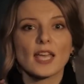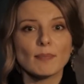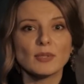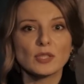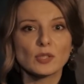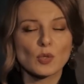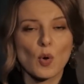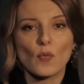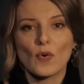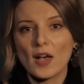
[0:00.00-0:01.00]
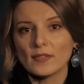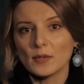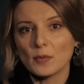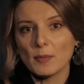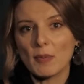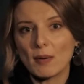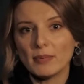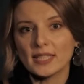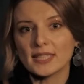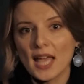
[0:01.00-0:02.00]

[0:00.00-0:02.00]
capitals of other republics,